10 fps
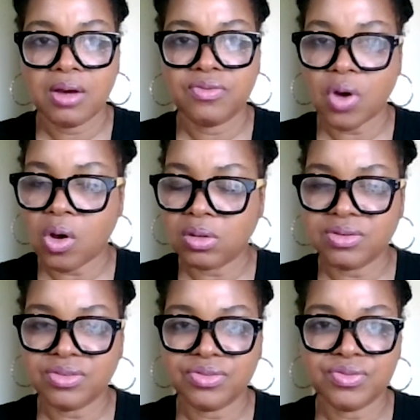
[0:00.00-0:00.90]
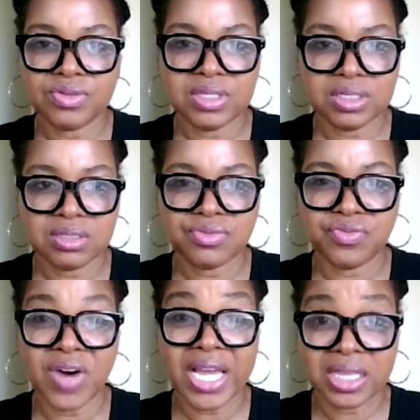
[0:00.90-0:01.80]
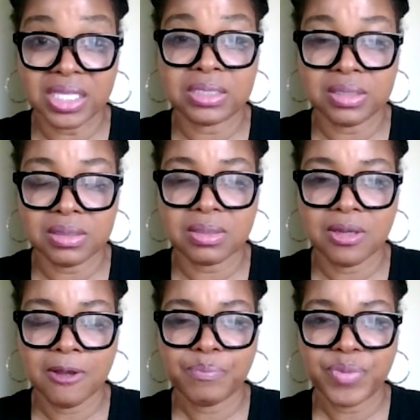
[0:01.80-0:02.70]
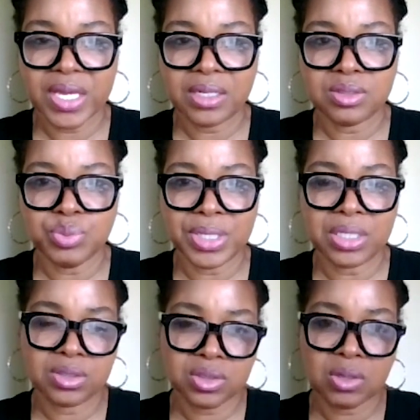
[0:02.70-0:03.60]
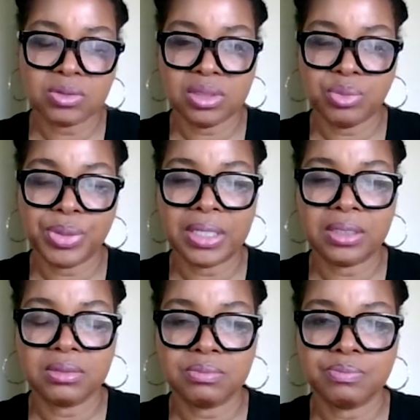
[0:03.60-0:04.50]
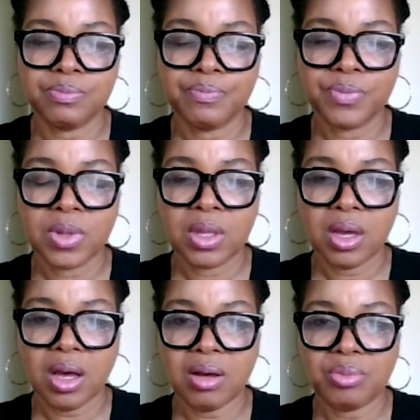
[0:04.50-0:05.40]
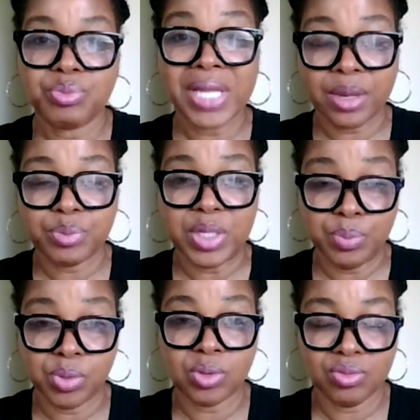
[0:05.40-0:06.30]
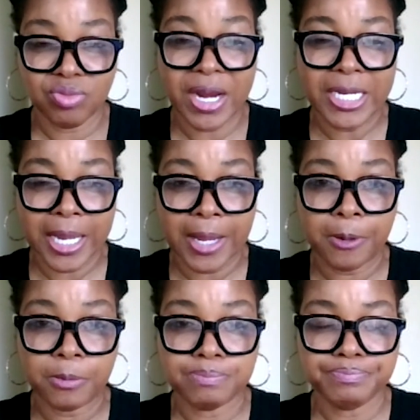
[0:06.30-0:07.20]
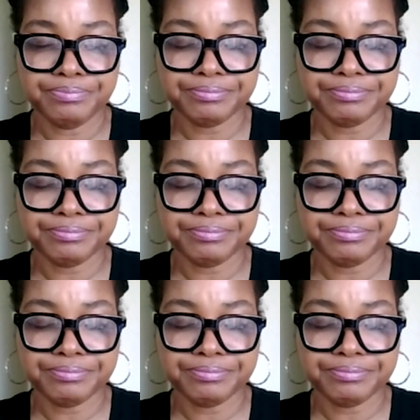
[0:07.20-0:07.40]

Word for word: of all of this violence that is being assaulted upon um, Black people right now.